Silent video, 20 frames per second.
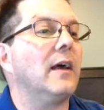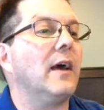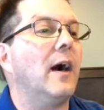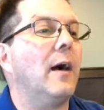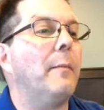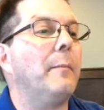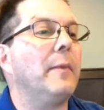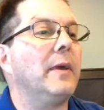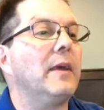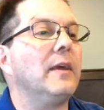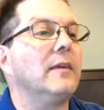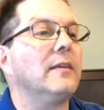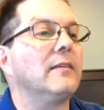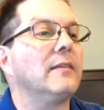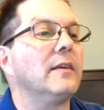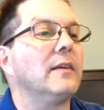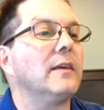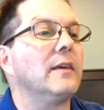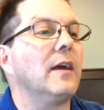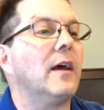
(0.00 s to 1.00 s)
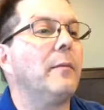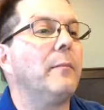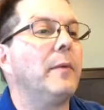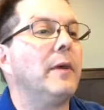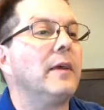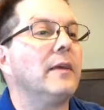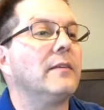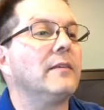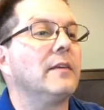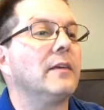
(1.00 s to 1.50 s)

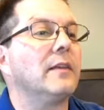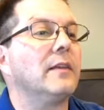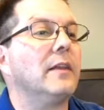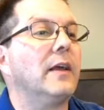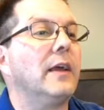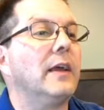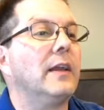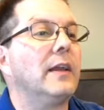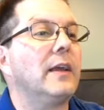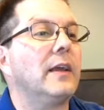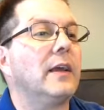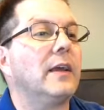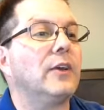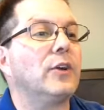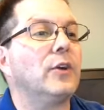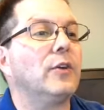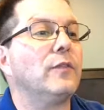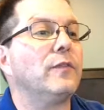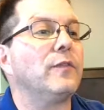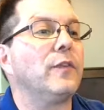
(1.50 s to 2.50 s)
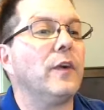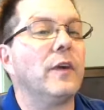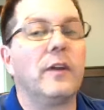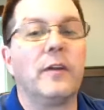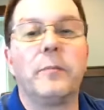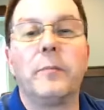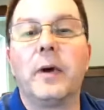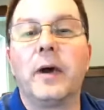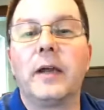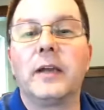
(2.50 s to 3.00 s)
lady and good friend
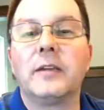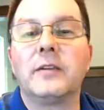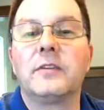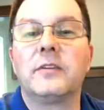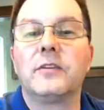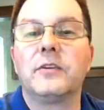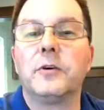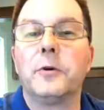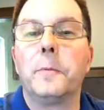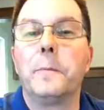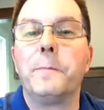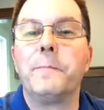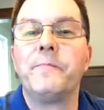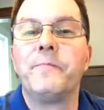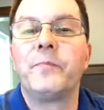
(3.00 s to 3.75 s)
of mine too.